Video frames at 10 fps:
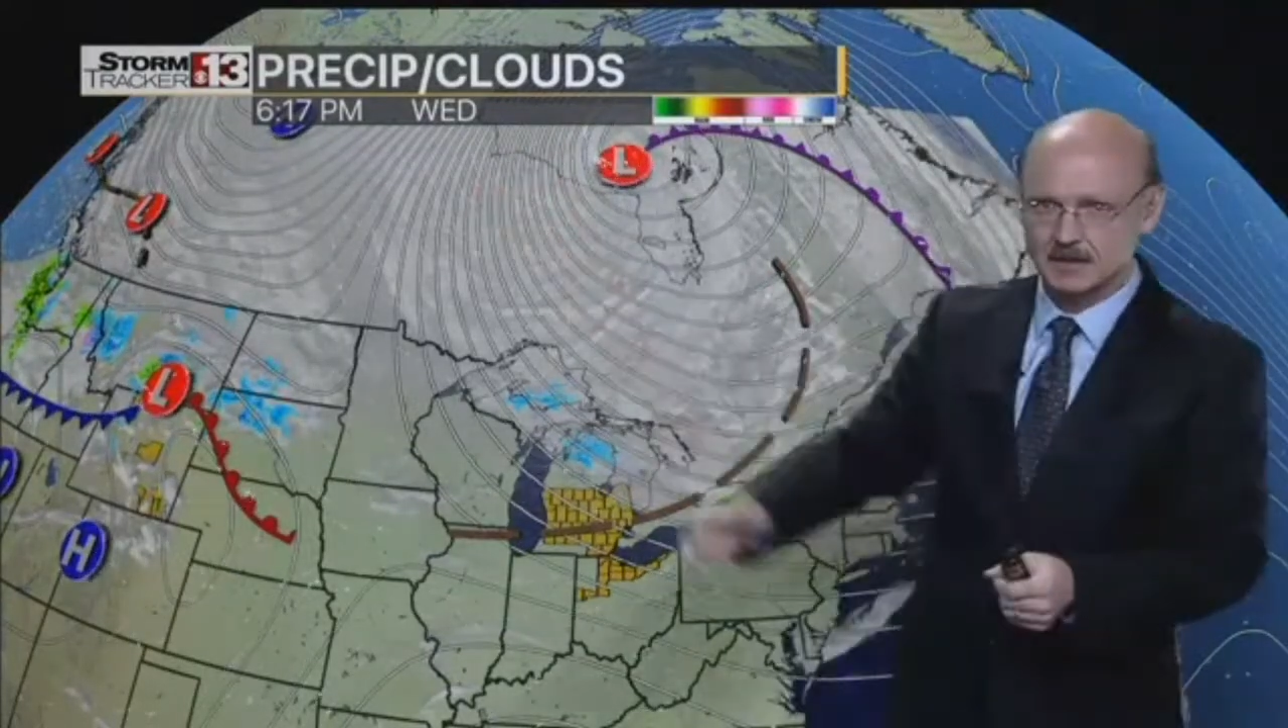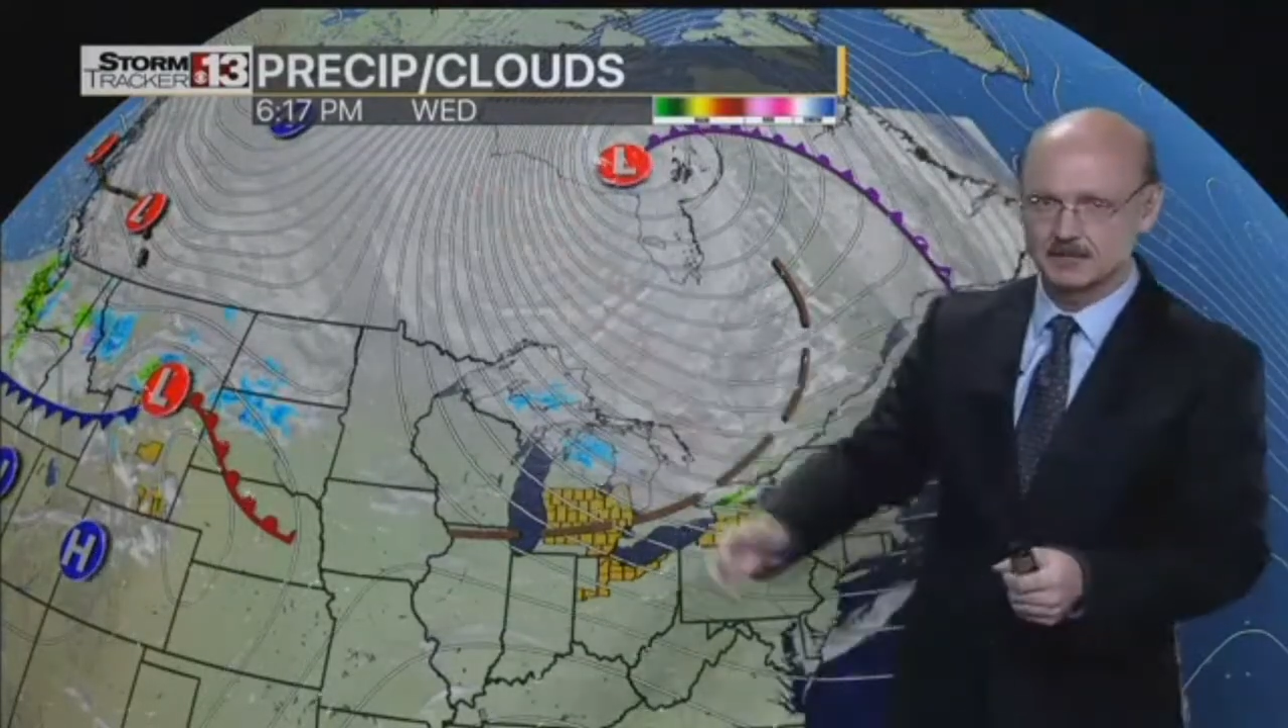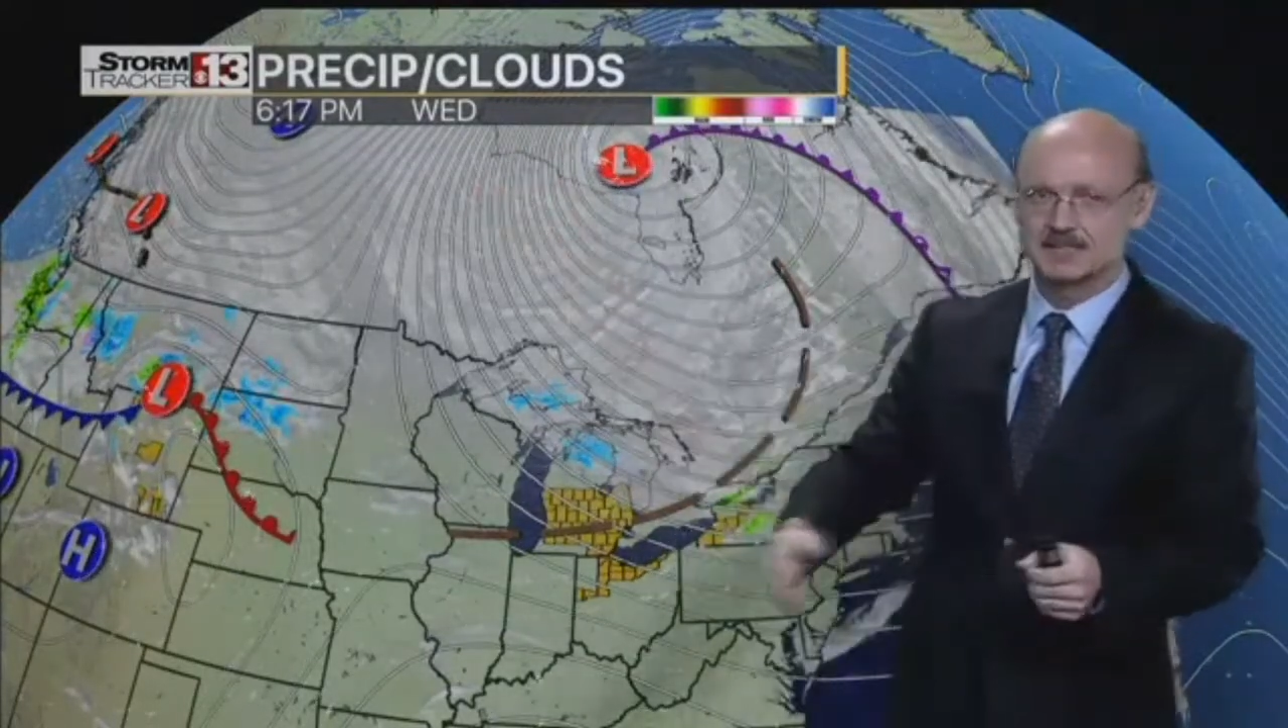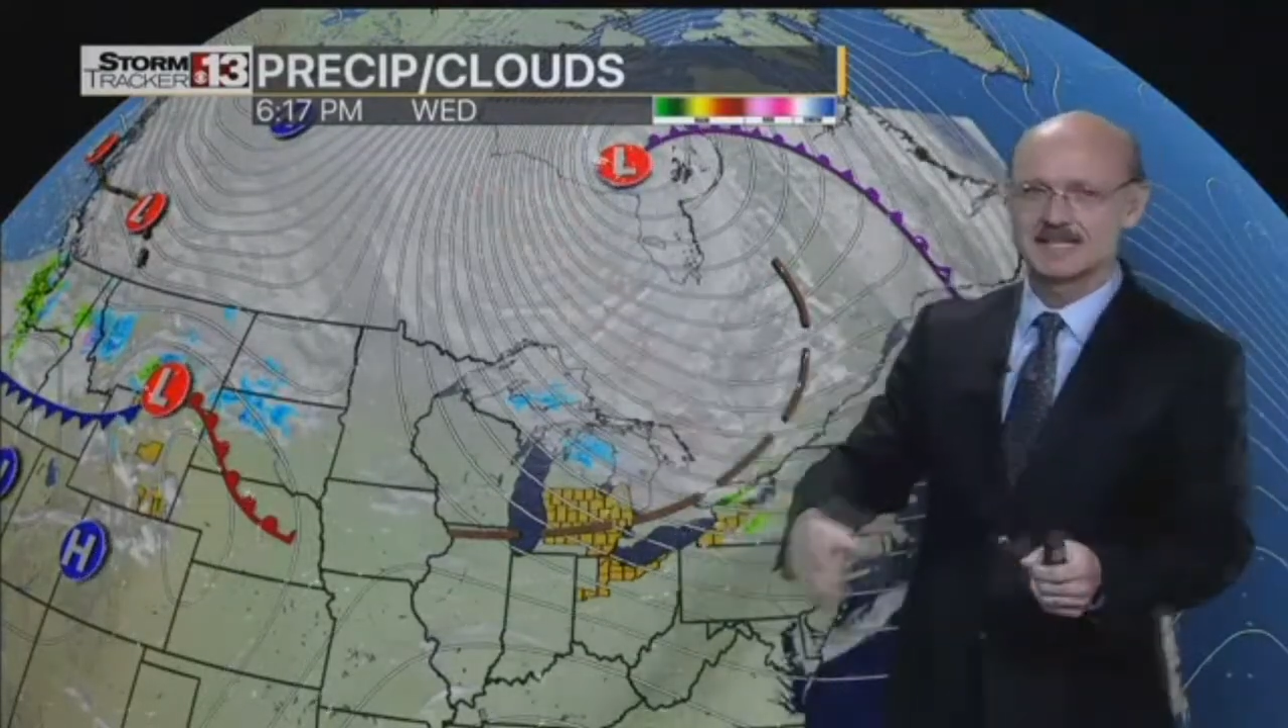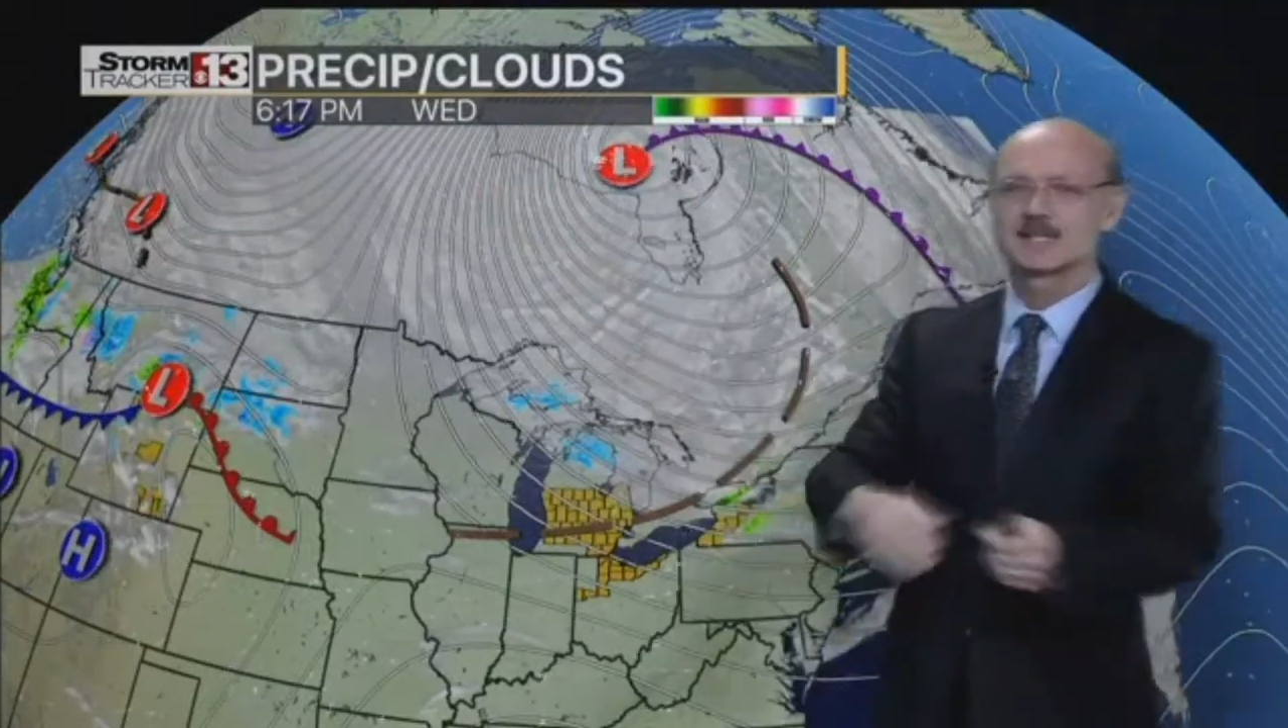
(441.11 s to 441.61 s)
Or
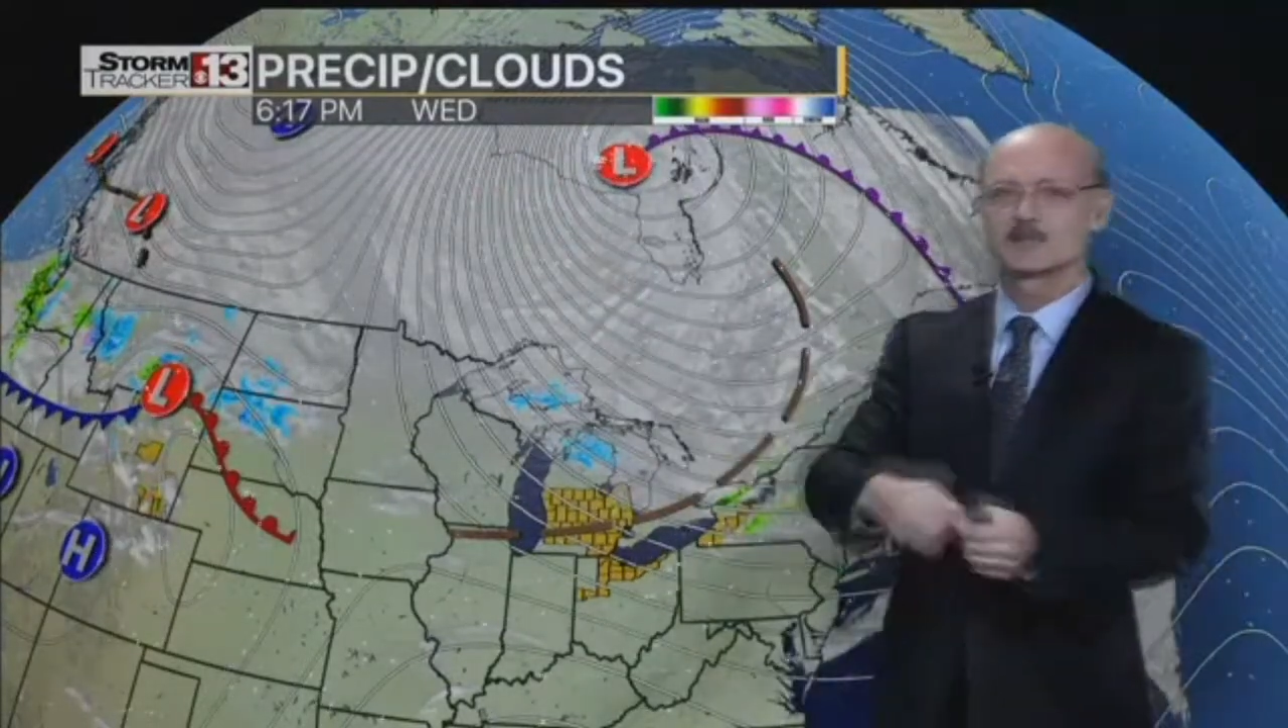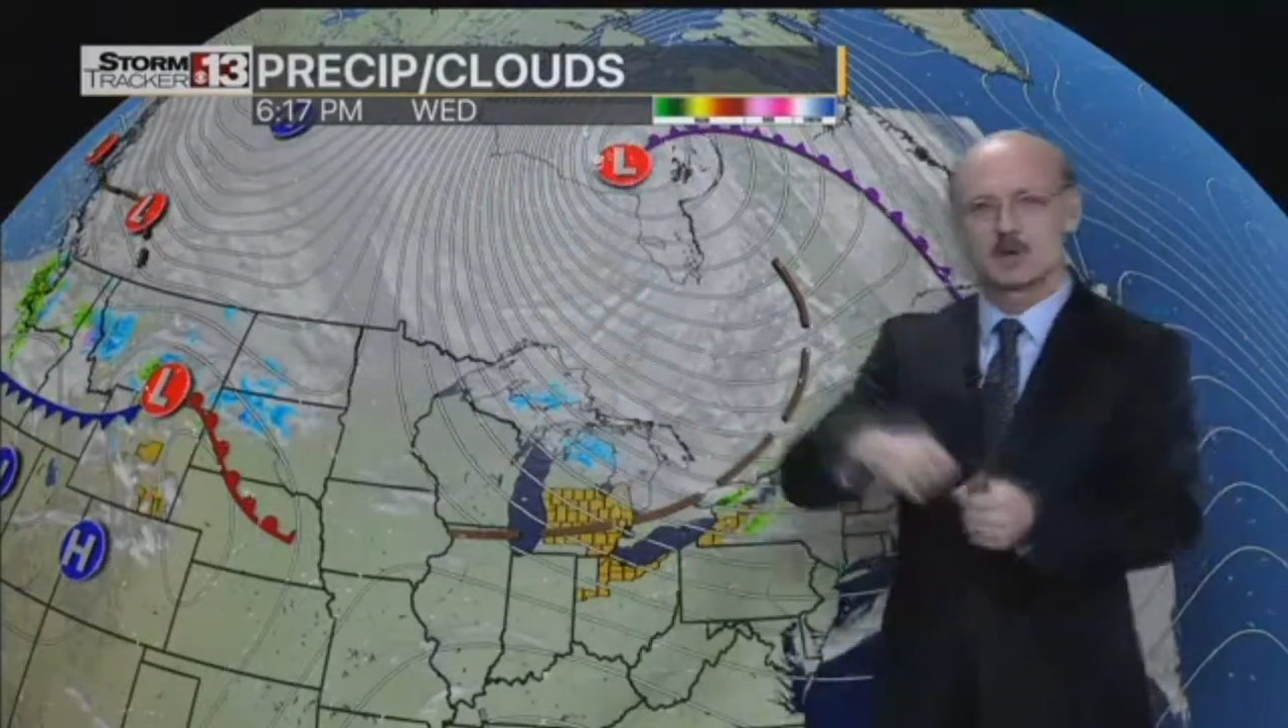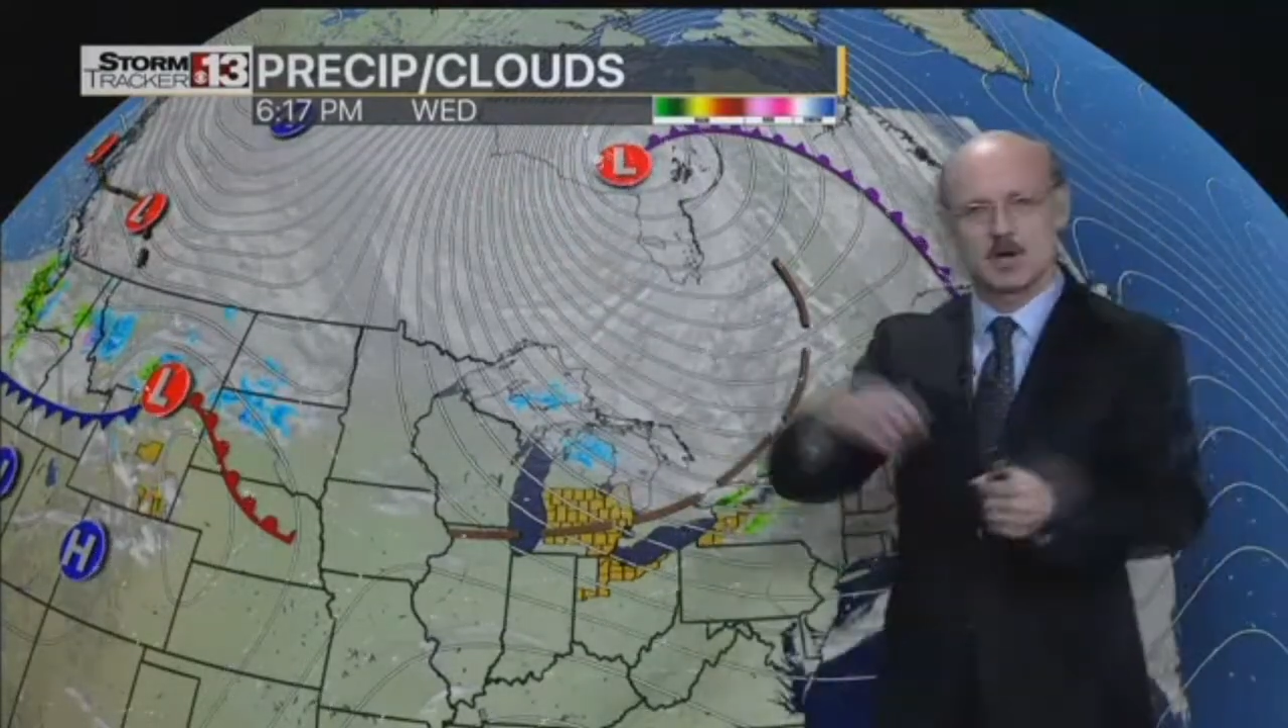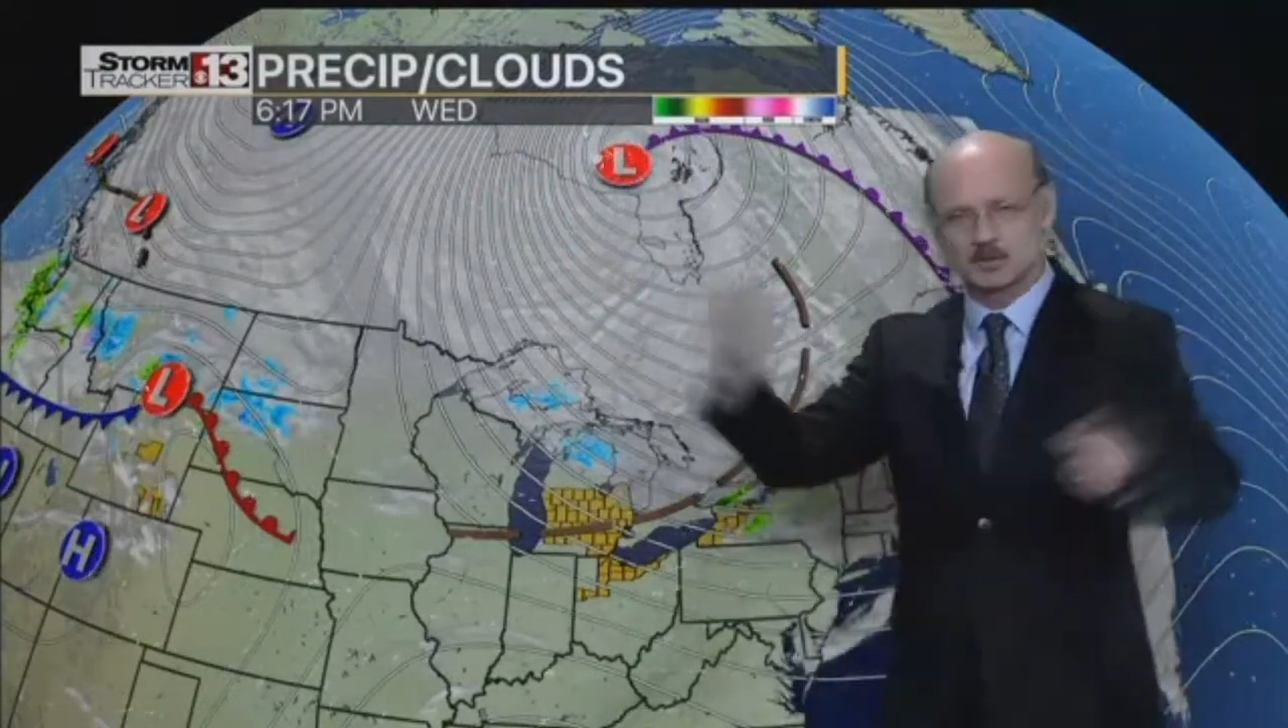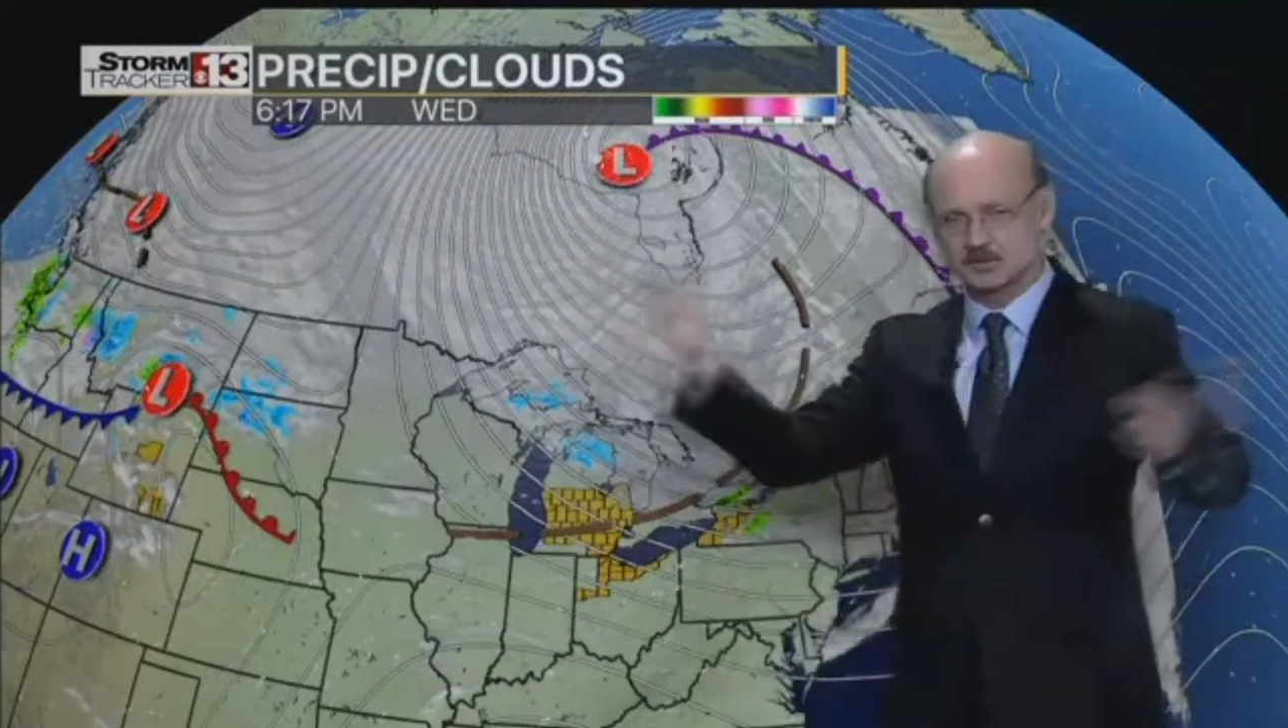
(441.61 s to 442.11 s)
the tennis
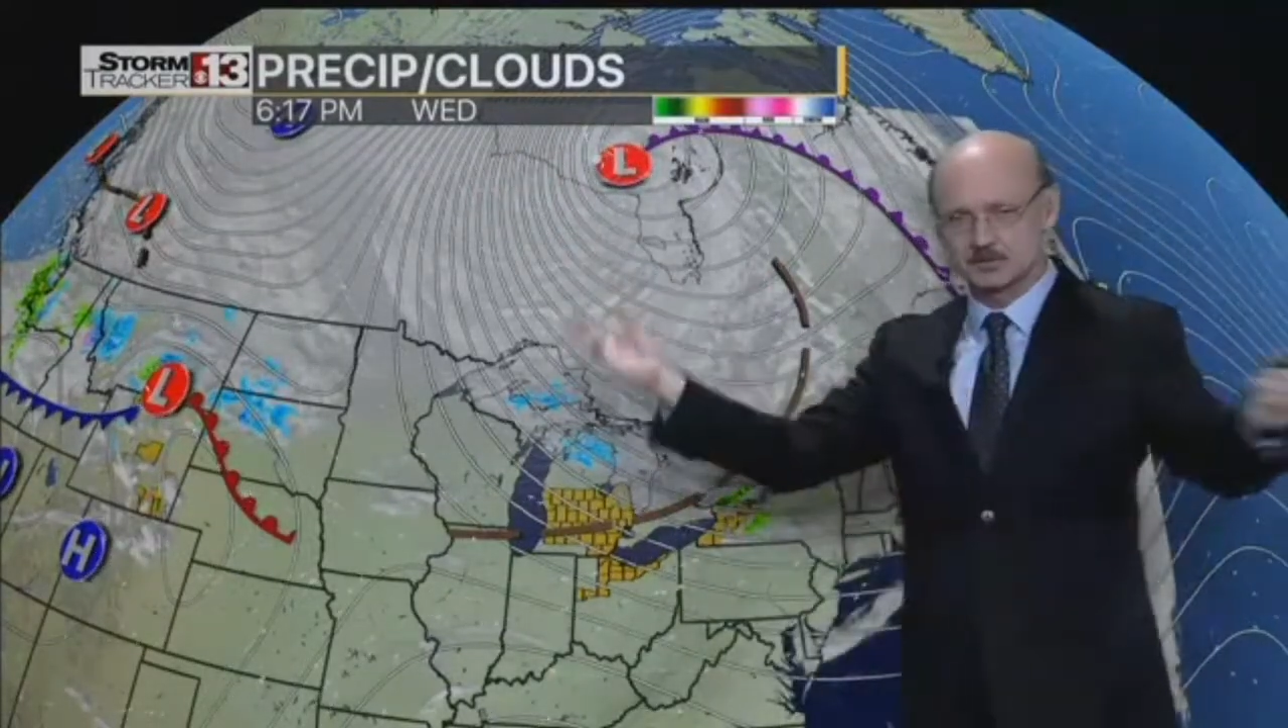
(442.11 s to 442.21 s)
balls,